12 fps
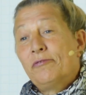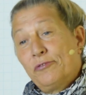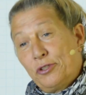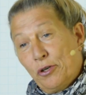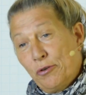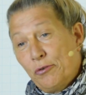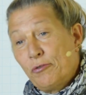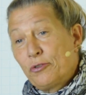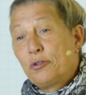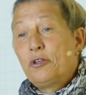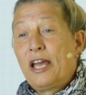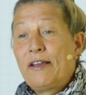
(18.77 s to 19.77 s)
so
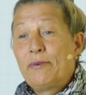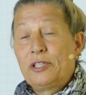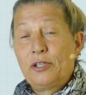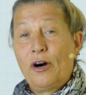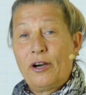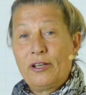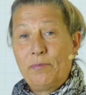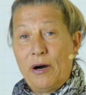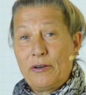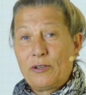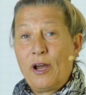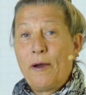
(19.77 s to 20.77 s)
today we talk
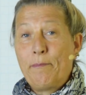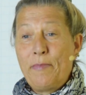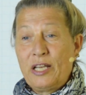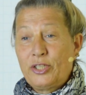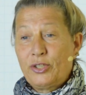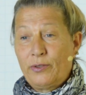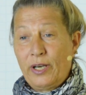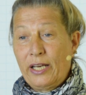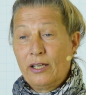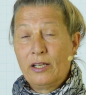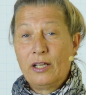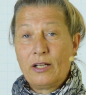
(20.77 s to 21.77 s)
about
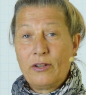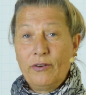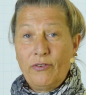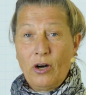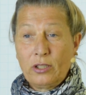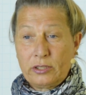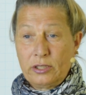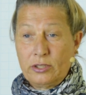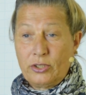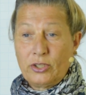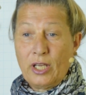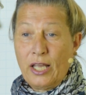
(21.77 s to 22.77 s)
measuring the
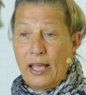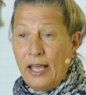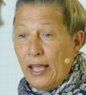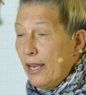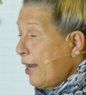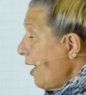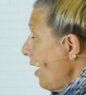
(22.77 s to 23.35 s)
voltage. And I